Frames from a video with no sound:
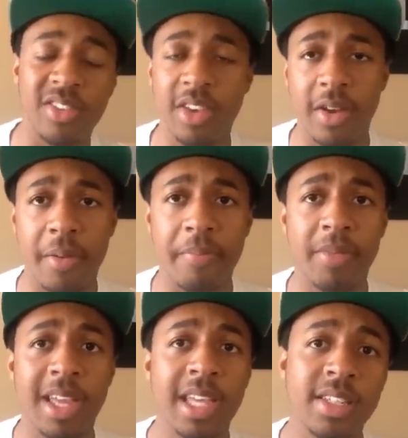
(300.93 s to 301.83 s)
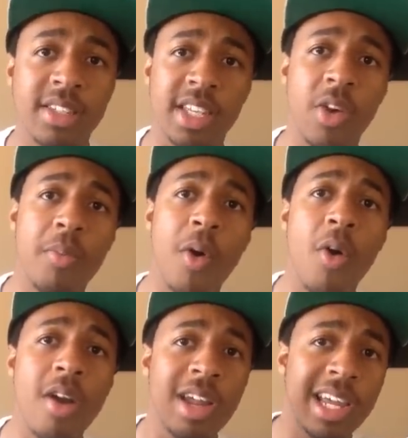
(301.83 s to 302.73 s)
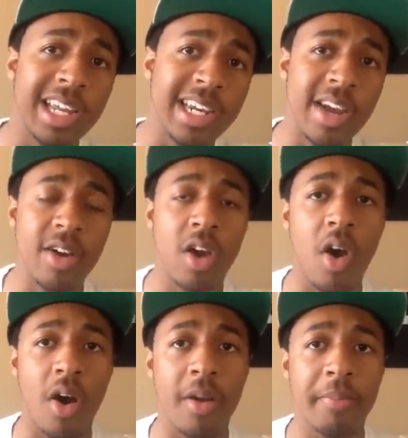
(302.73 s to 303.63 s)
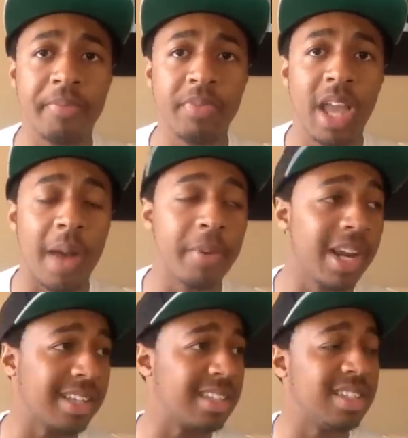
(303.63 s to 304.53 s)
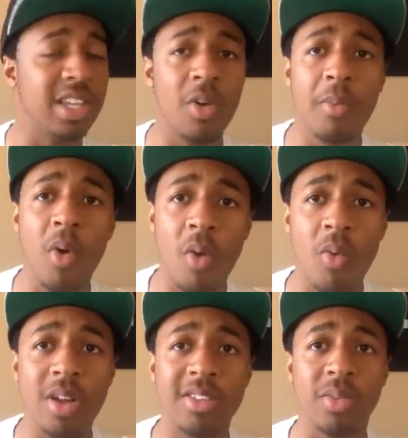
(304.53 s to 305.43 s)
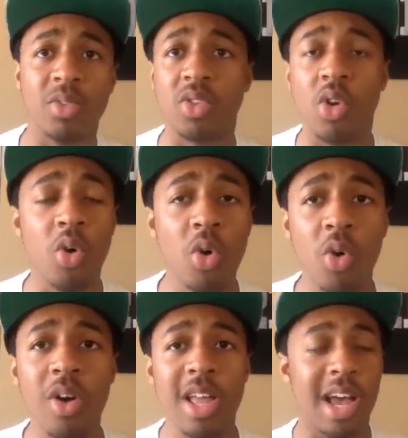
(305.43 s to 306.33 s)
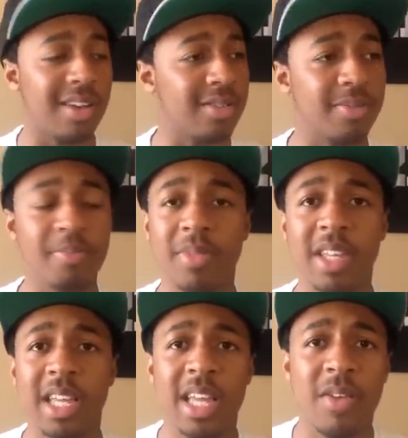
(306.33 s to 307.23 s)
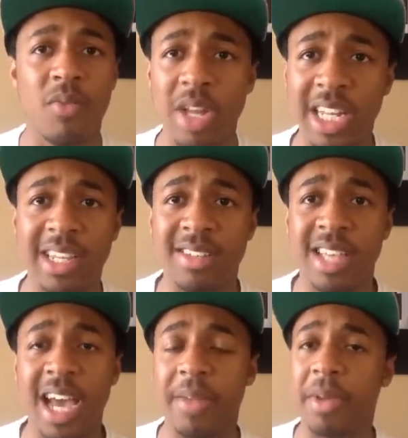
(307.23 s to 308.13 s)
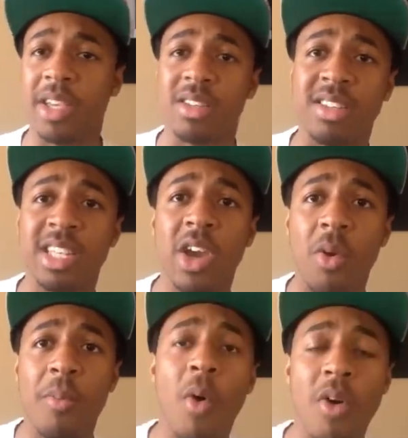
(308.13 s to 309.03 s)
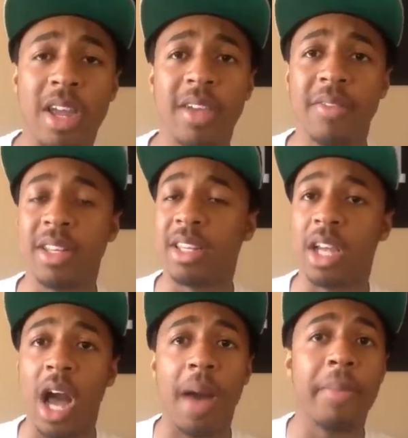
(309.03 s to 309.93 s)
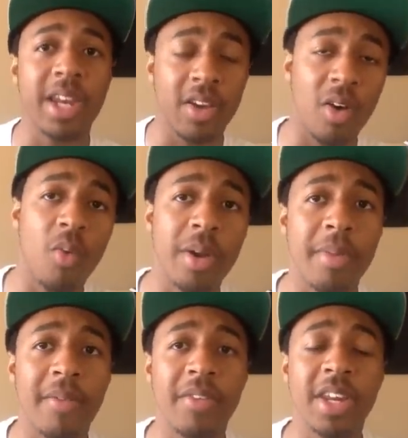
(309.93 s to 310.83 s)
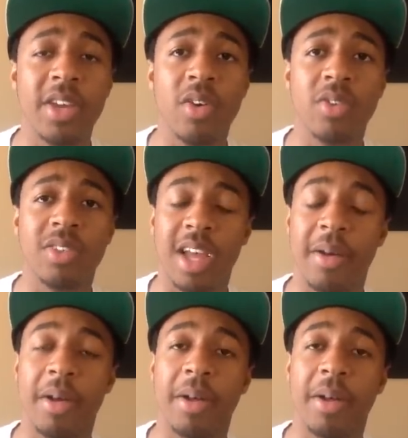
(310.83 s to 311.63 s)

this year, C.O. Moore and Derek Carr. I put out the C.O. Moore ones. It was cool. I was really excited because C.O. Moore even commented on one of my videos